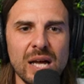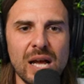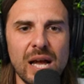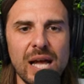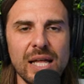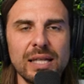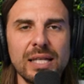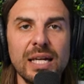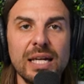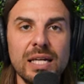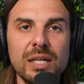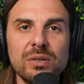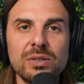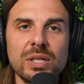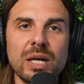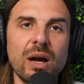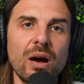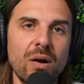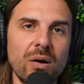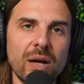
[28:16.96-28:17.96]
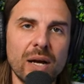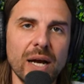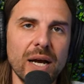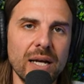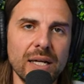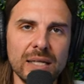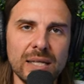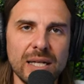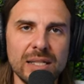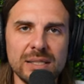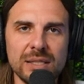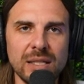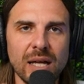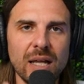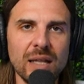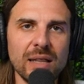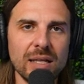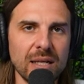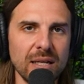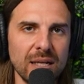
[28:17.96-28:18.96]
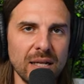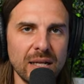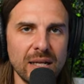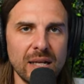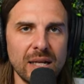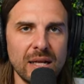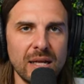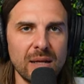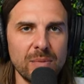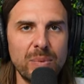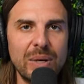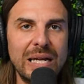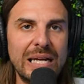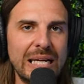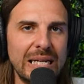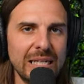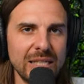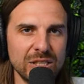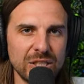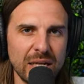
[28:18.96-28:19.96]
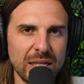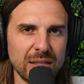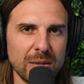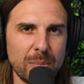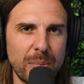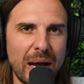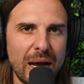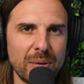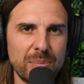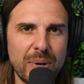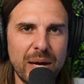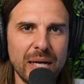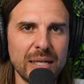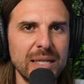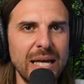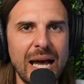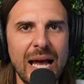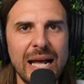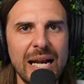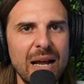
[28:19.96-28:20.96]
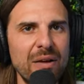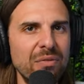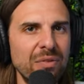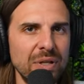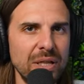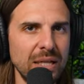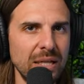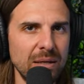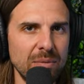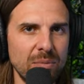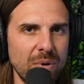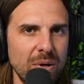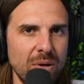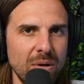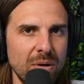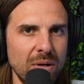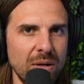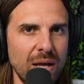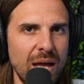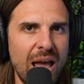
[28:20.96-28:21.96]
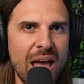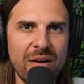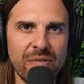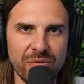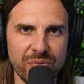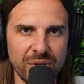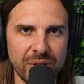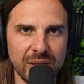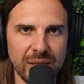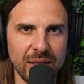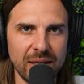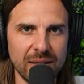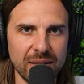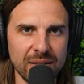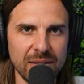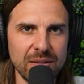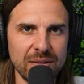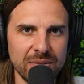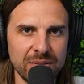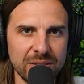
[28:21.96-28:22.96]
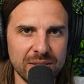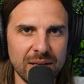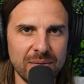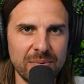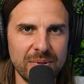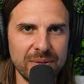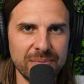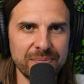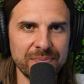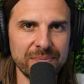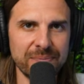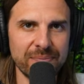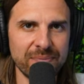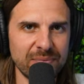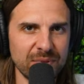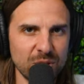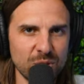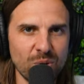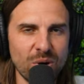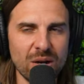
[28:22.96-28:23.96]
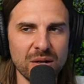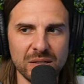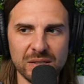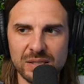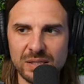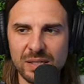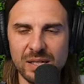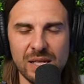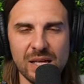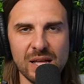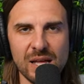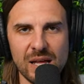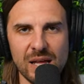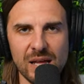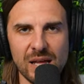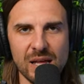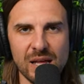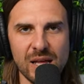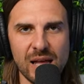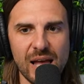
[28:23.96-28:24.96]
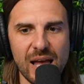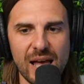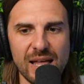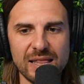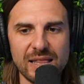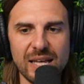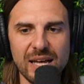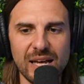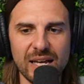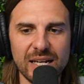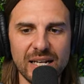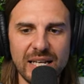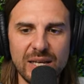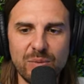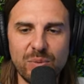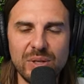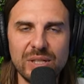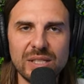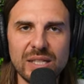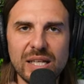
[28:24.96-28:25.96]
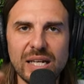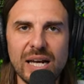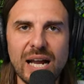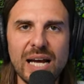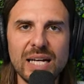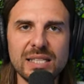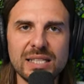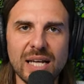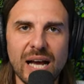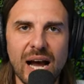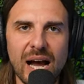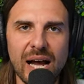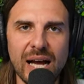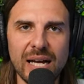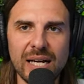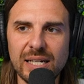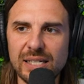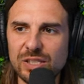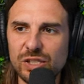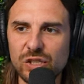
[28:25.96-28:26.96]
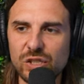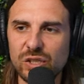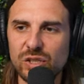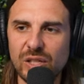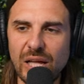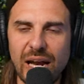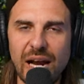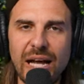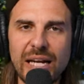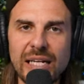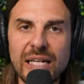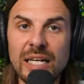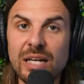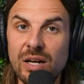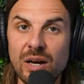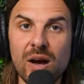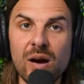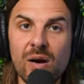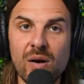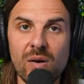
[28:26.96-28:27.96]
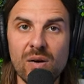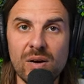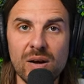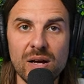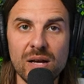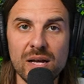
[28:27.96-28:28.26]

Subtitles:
And then he was like, okay, that's nothing. But he didn't check the backpack that had everything, bro. Everything. You understand me? Drugs. And then he went to the next guy that I didn't know.